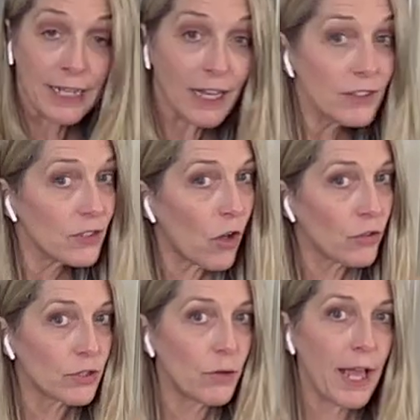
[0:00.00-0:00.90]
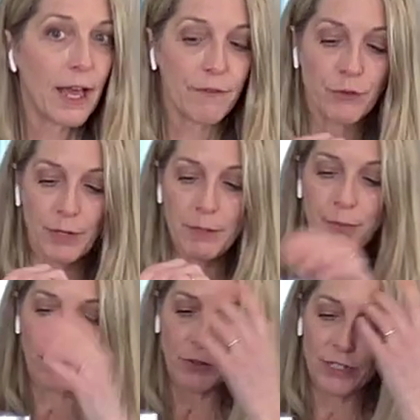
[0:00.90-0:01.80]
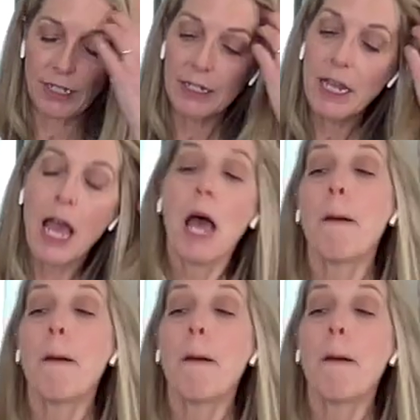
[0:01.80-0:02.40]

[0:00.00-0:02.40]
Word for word: Nuts also have great protein,